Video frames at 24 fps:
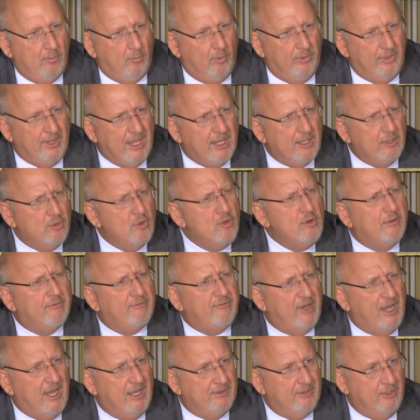when they
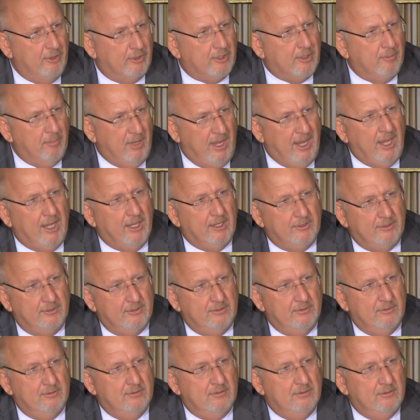unified their command
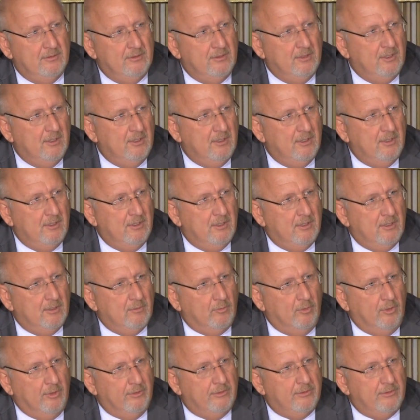
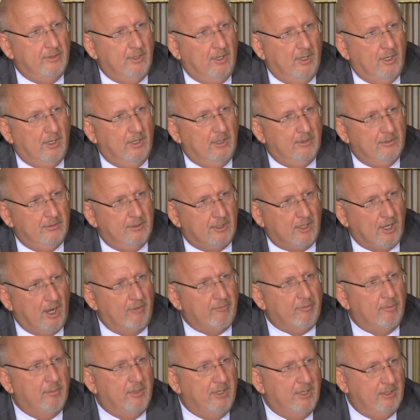with the
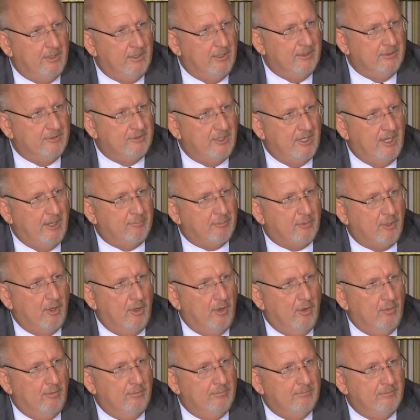government in
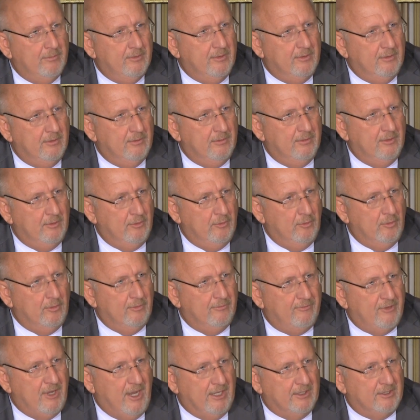TEPCO, the
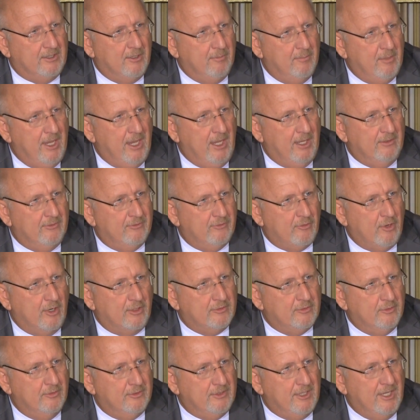unified command
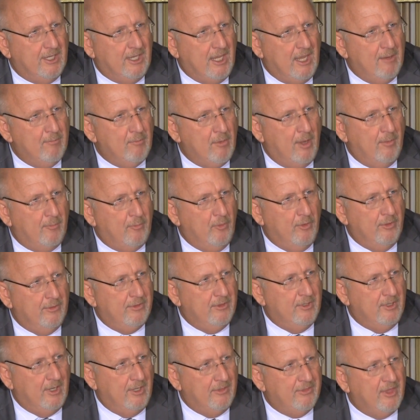structure that they came up
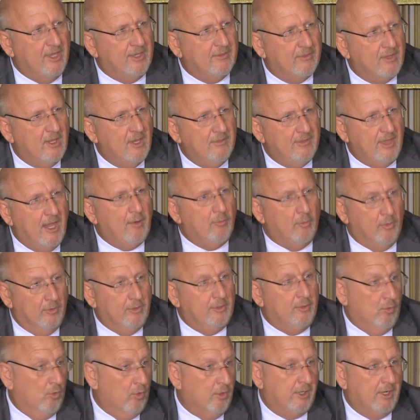with. And I think that
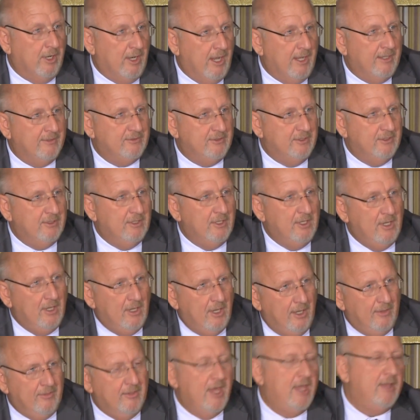really organized it.
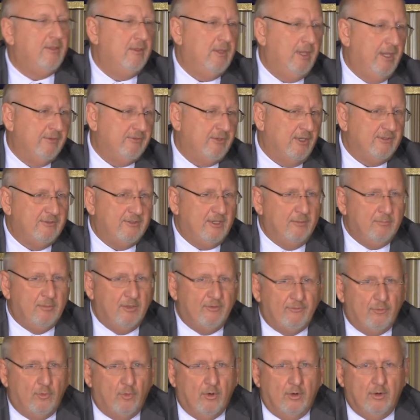And then, as I said
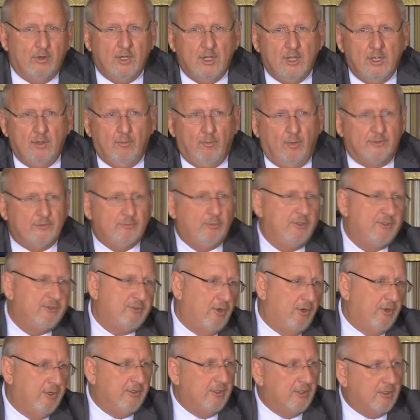before, once we
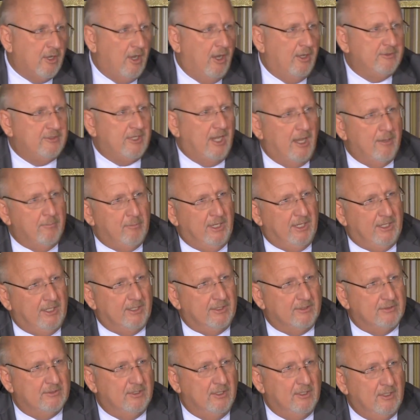started the Kantai
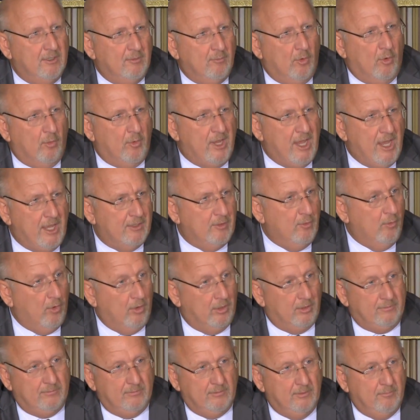meetings, where we had to
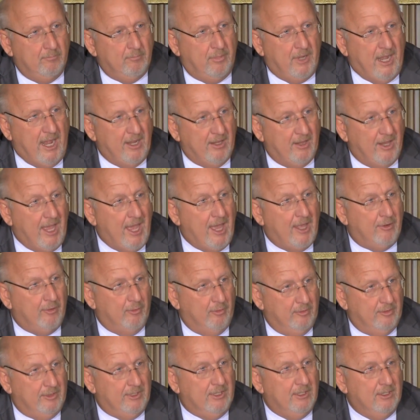work
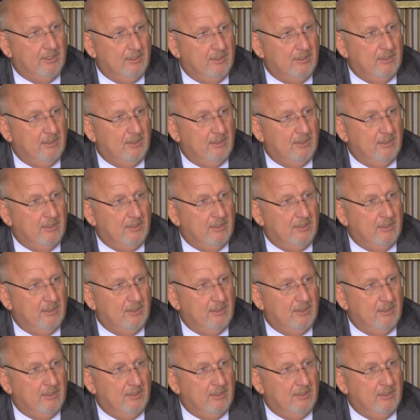bilaterally,